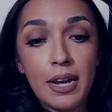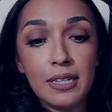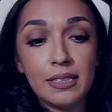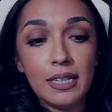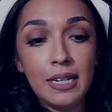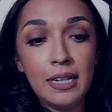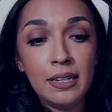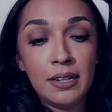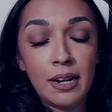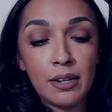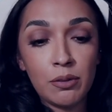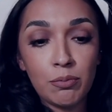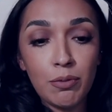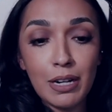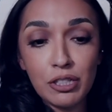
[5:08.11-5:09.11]
has eaten at
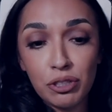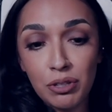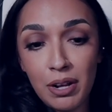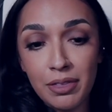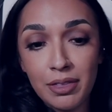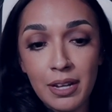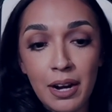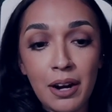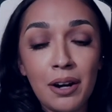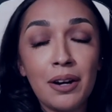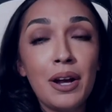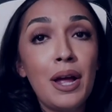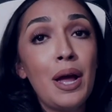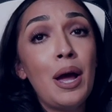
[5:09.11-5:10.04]
a restaurant there.